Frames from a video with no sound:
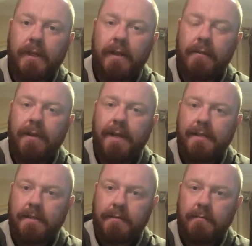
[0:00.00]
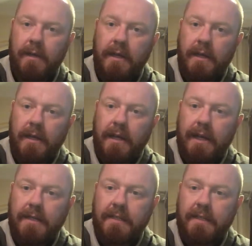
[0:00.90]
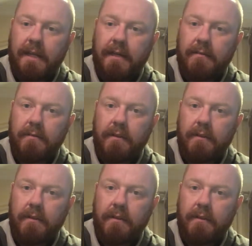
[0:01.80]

There it is. It's uh,